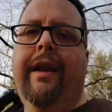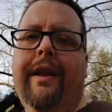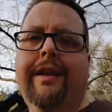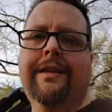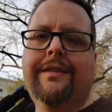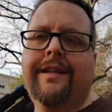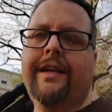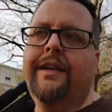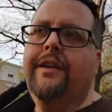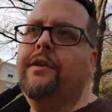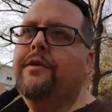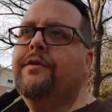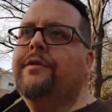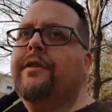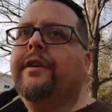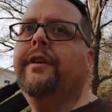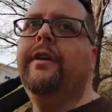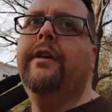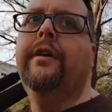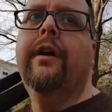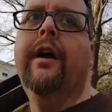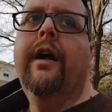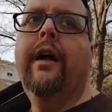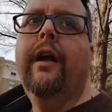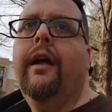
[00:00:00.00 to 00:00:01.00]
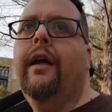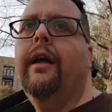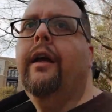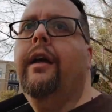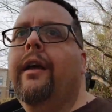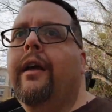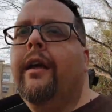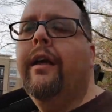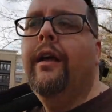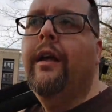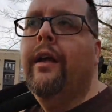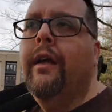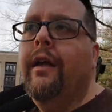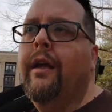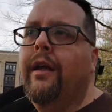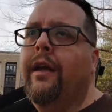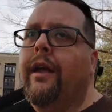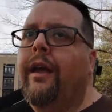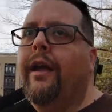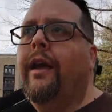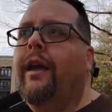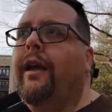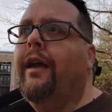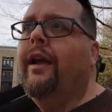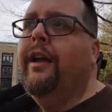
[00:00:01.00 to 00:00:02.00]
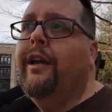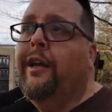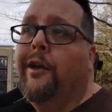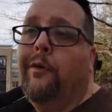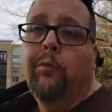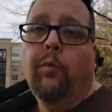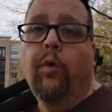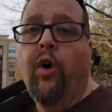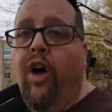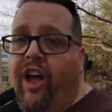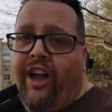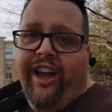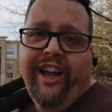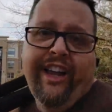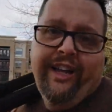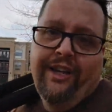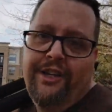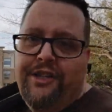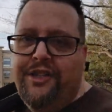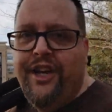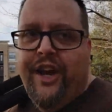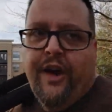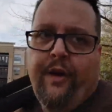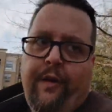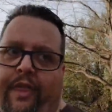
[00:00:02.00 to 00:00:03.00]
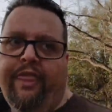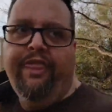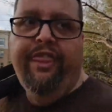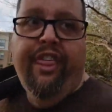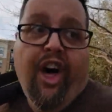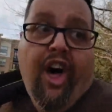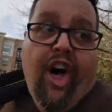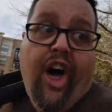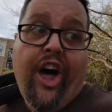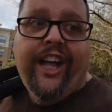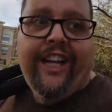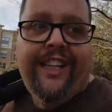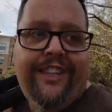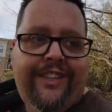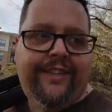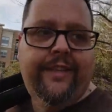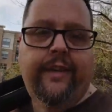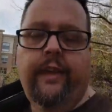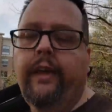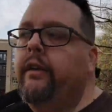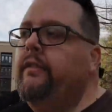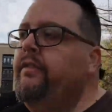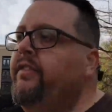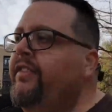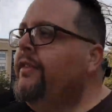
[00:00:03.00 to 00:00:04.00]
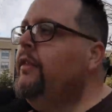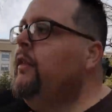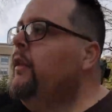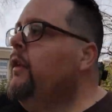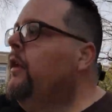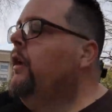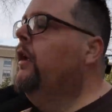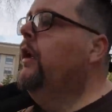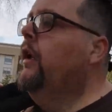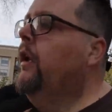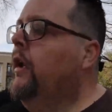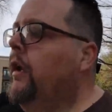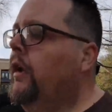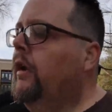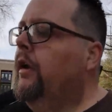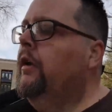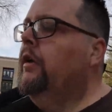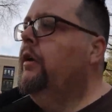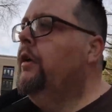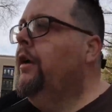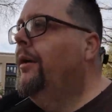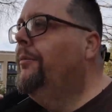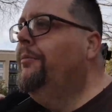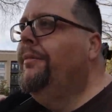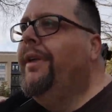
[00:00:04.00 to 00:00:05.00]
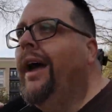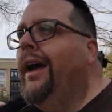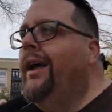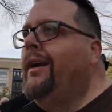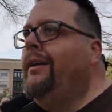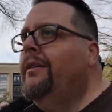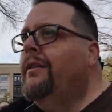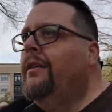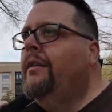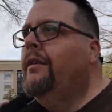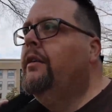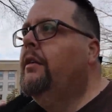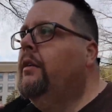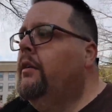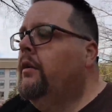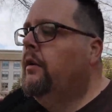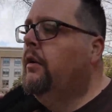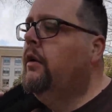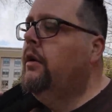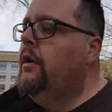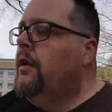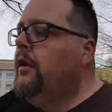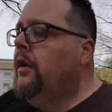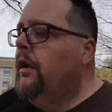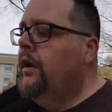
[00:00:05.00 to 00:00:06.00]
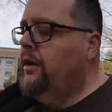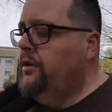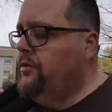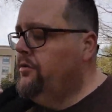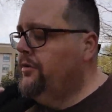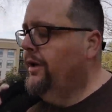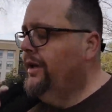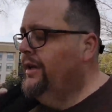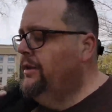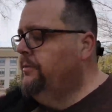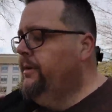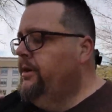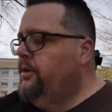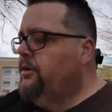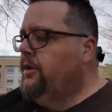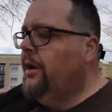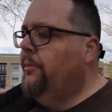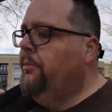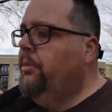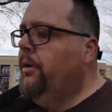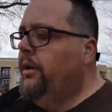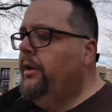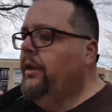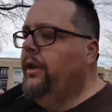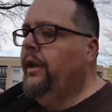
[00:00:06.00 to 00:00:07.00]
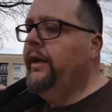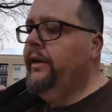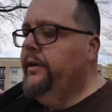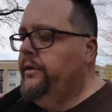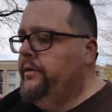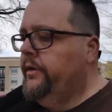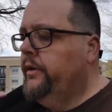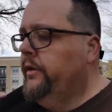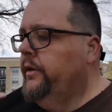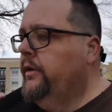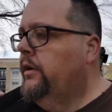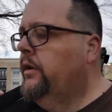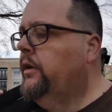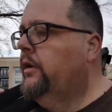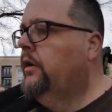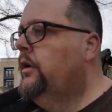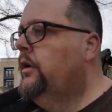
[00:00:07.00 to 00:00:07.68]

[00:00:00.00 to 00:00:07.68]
as I usually do, I end up walking and sharing thoughts. I'm done. I just realized my tripod legs are...